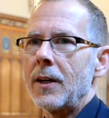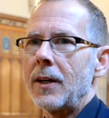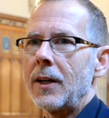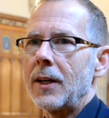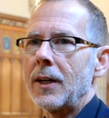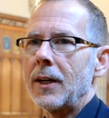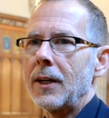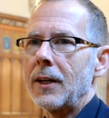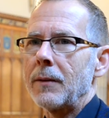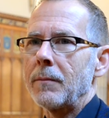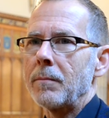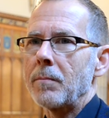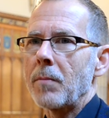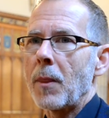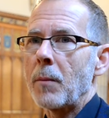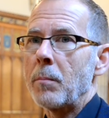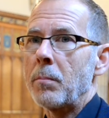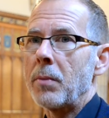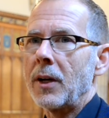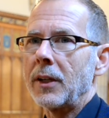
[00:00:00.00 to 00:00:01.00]

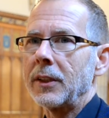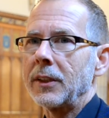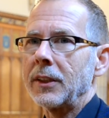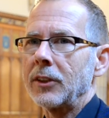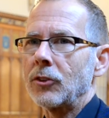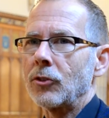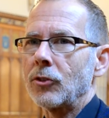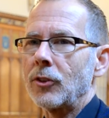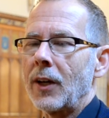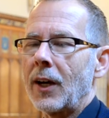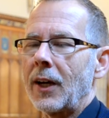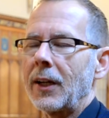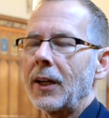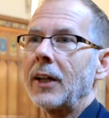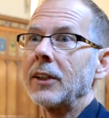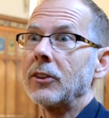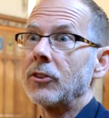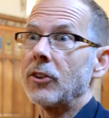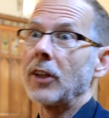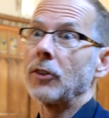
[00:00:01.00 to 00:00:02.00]
but it's
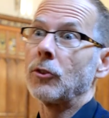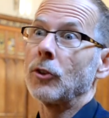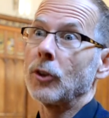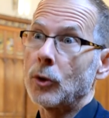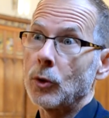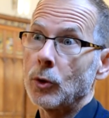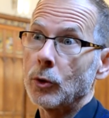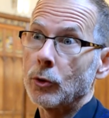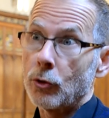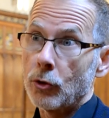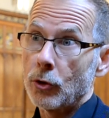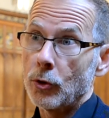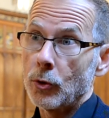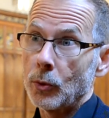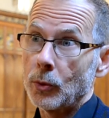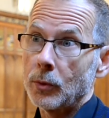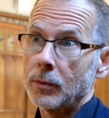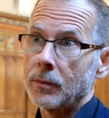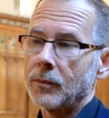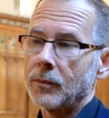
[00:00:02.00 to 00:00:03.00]
not identical to